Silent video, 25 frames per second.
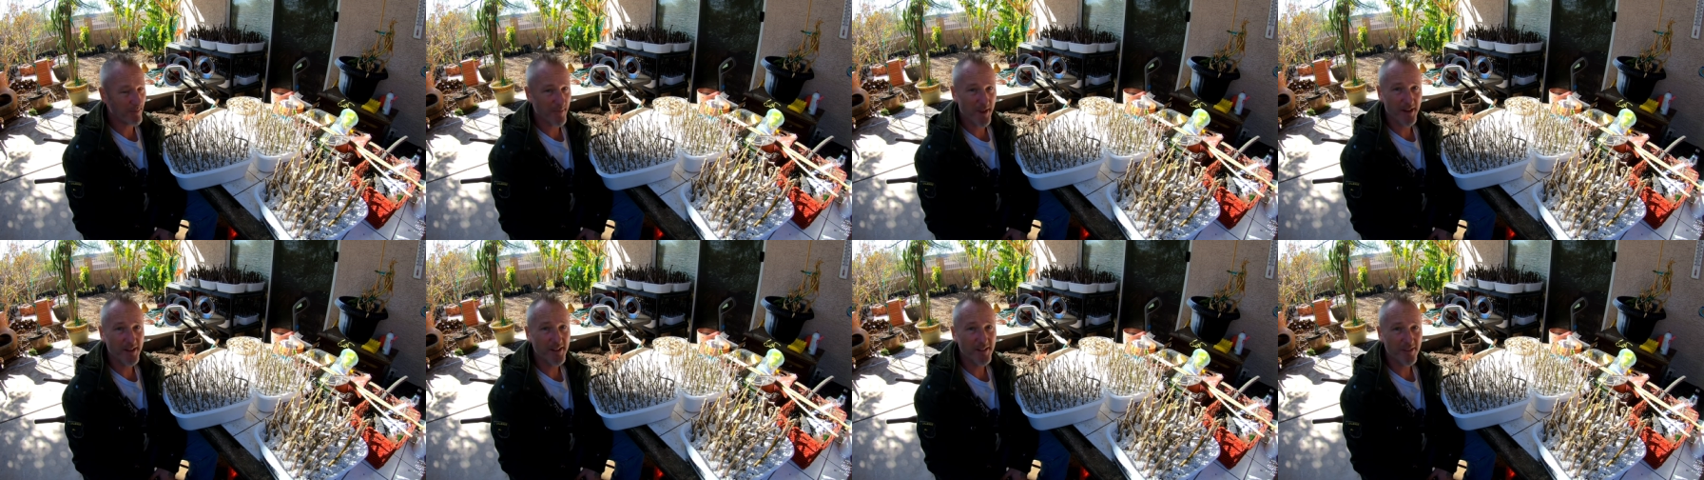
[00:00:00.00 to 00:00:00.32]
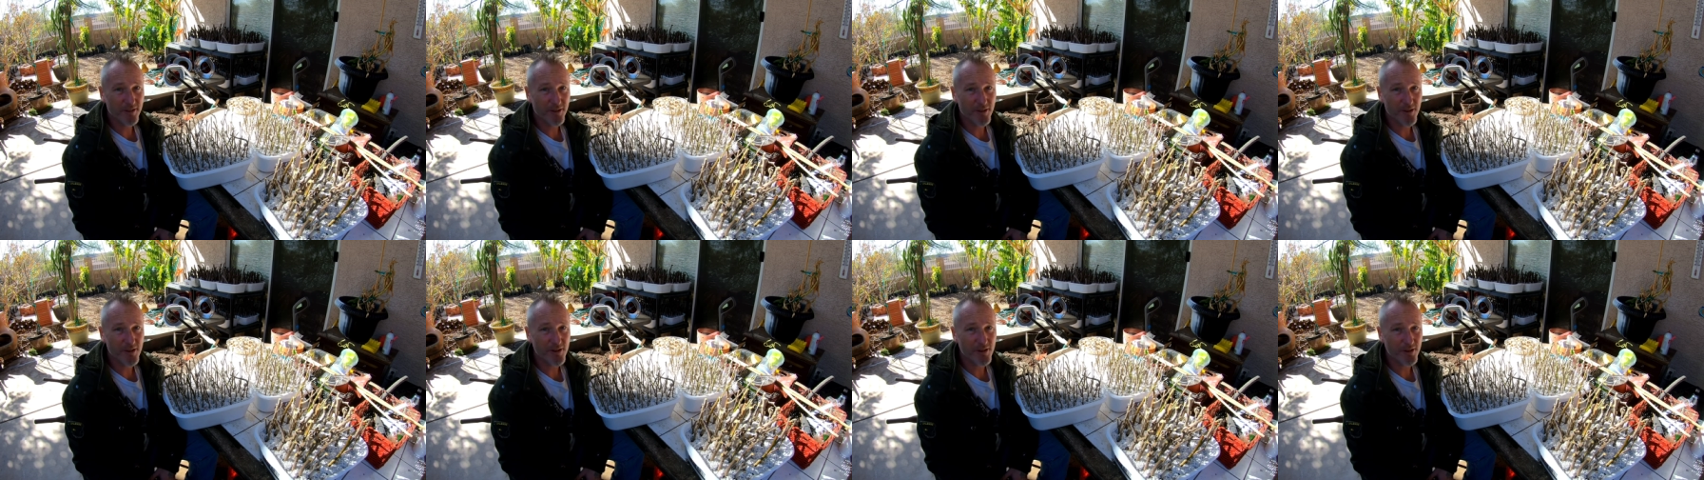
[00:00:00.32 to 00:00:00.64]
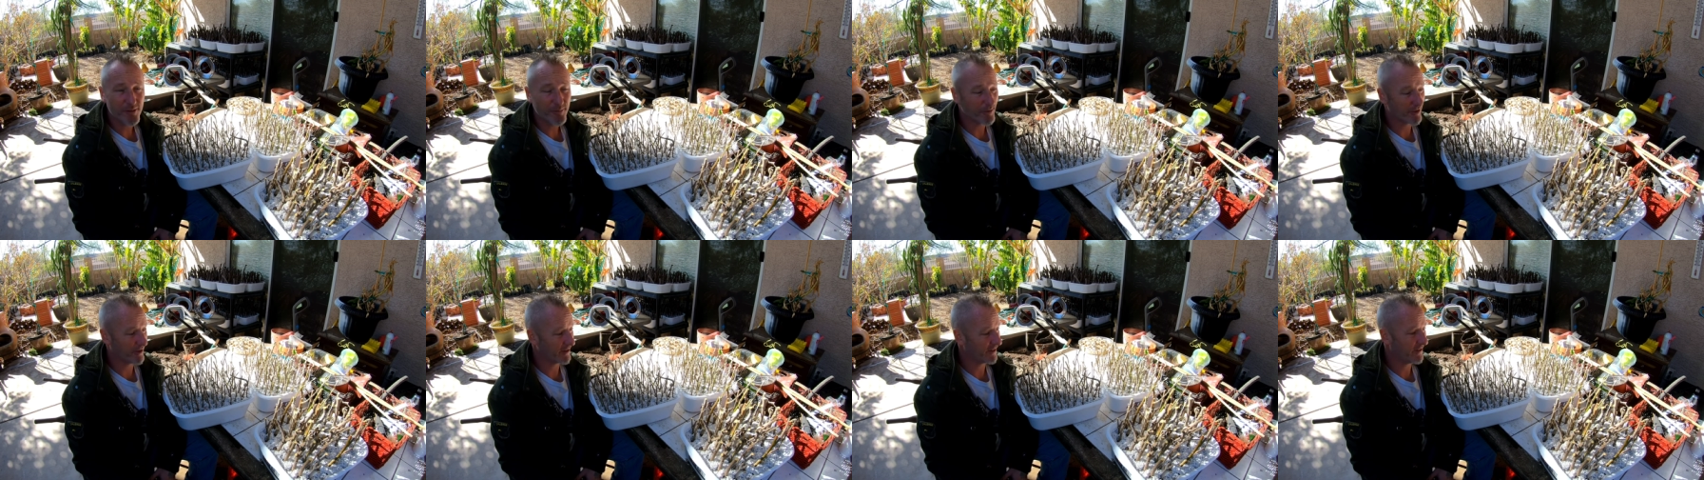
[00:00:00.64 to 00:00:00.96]
how many there
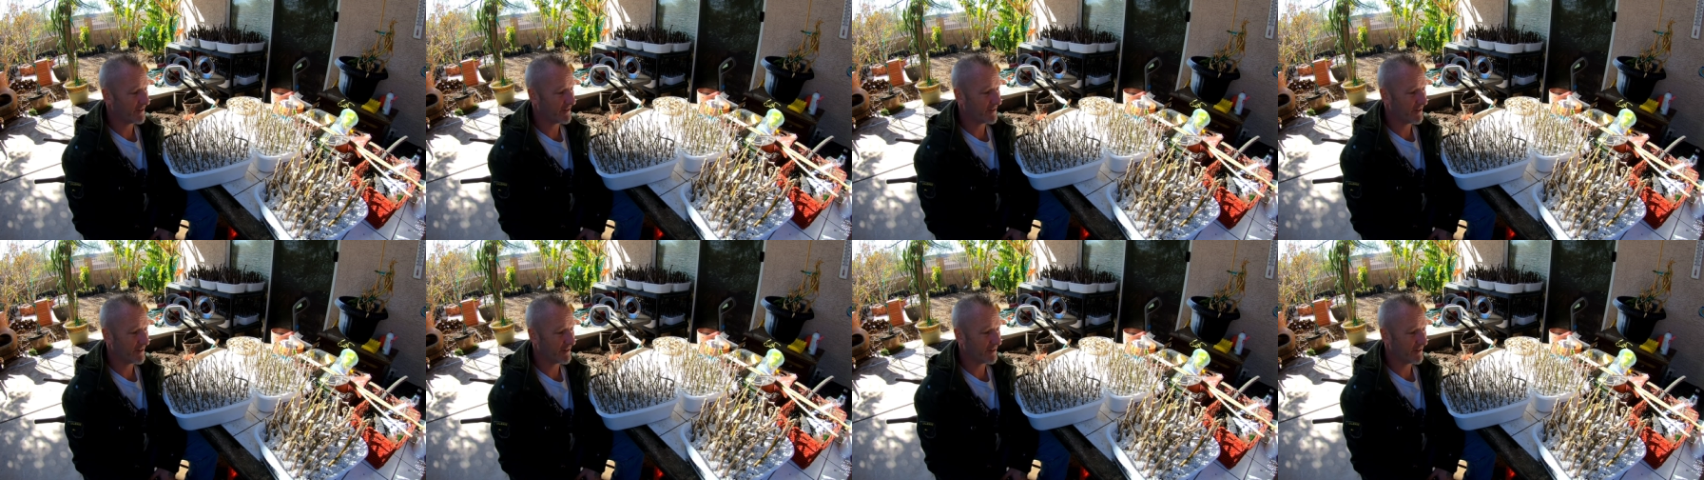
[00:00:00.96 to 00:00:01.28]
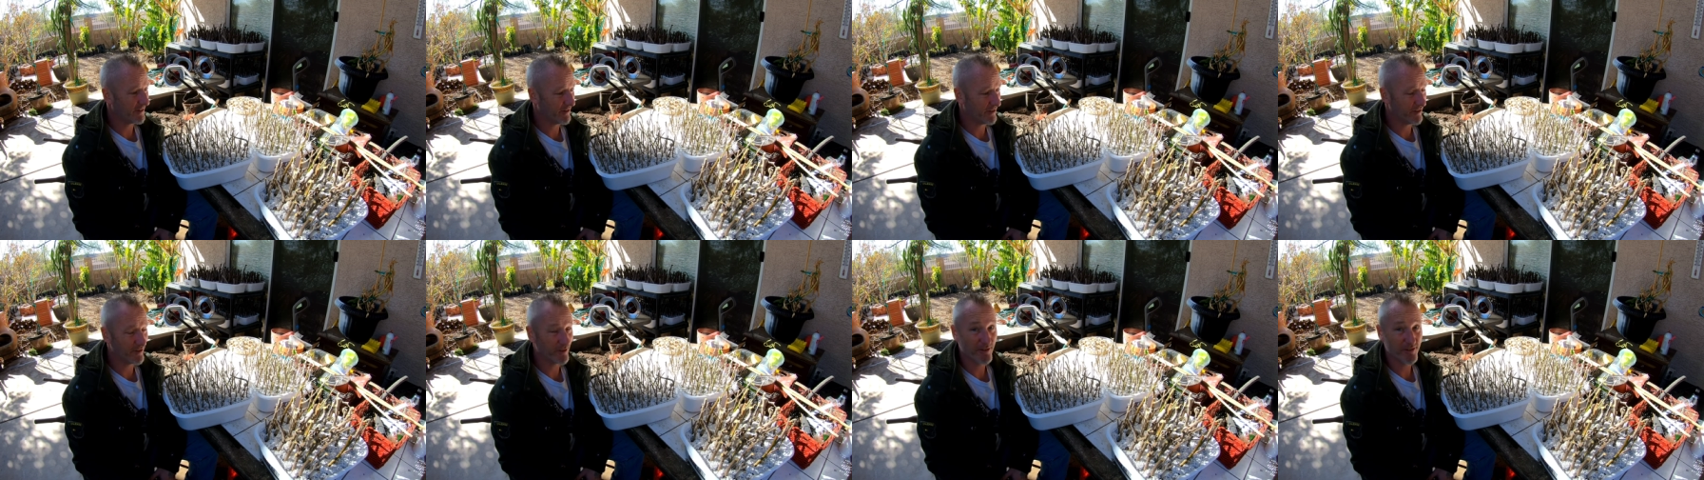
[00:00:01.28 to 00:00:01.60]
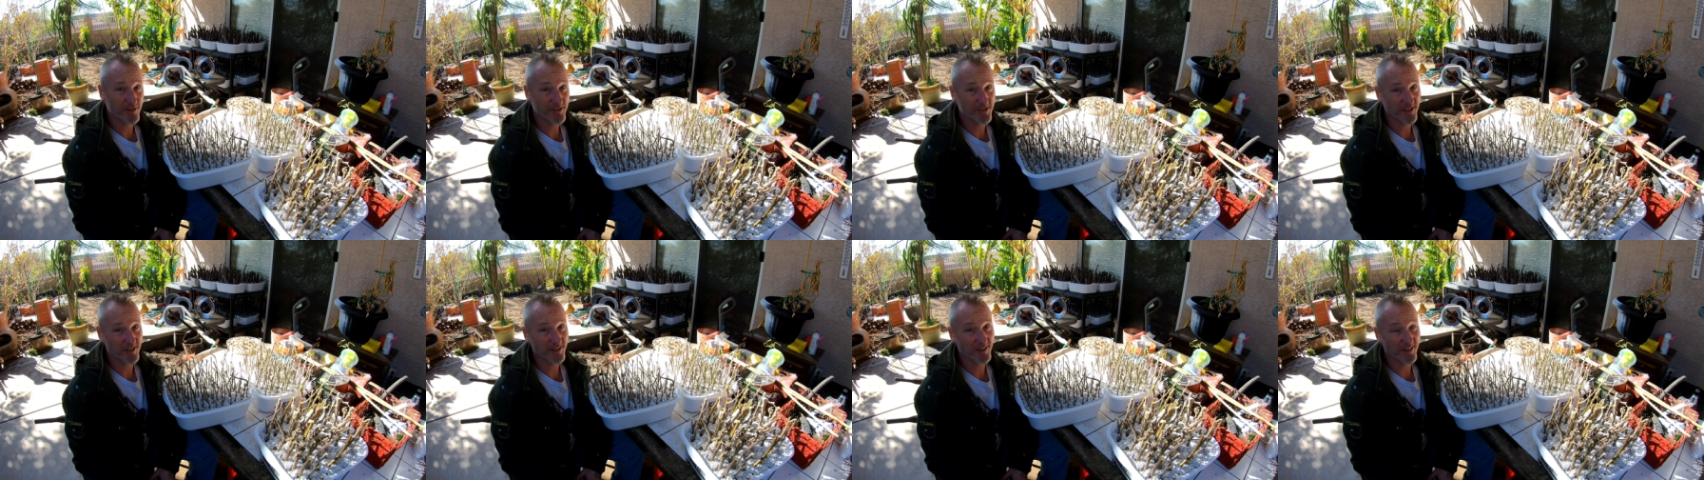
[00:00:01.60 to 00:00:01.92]
are, but I can tell you
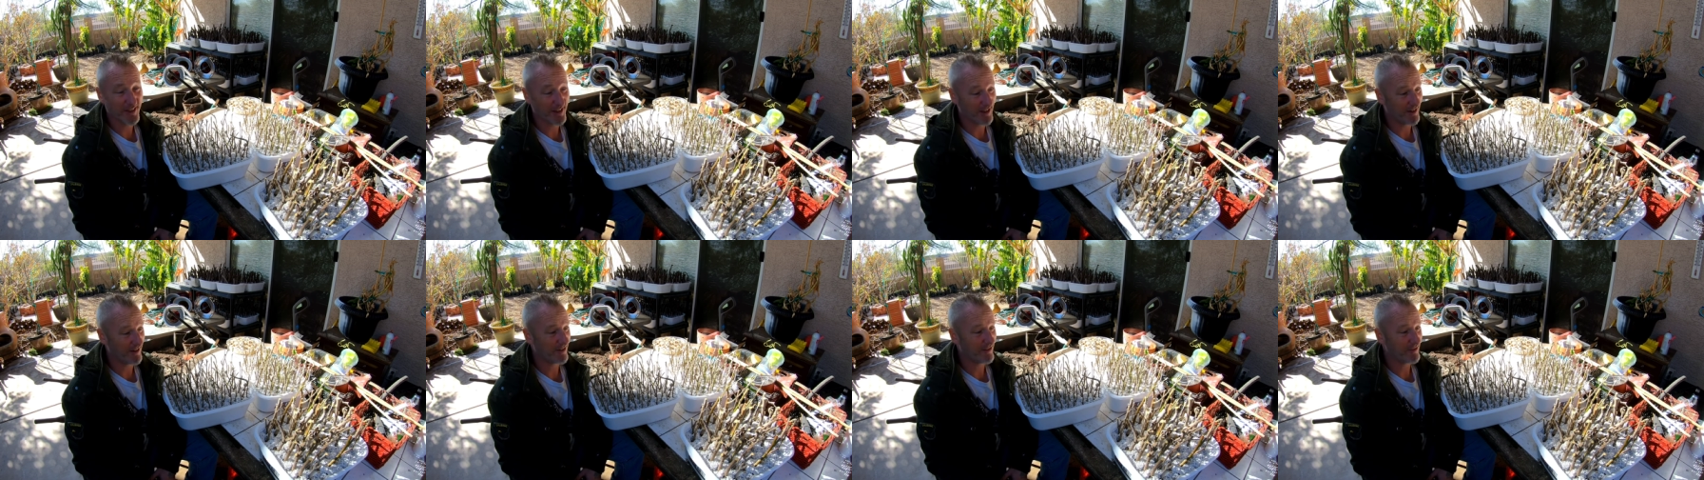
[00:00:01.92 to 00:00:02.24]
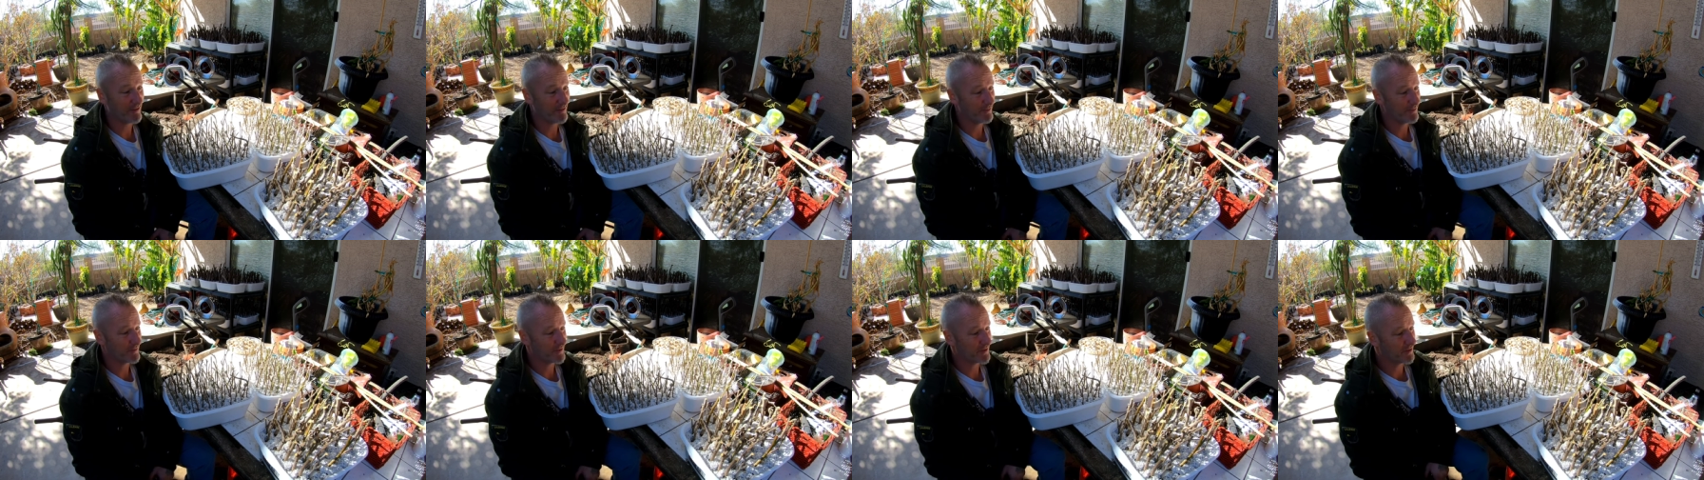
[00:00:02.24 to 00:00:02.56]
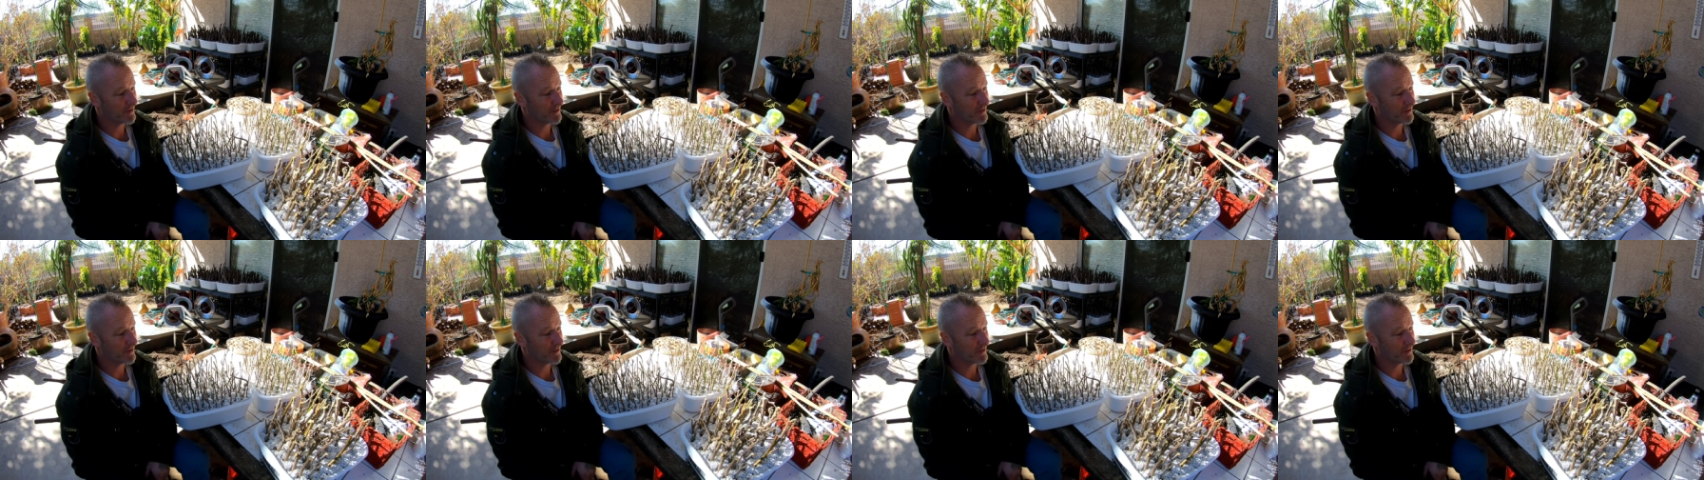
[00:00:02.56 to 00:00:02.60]
there is a lot of them.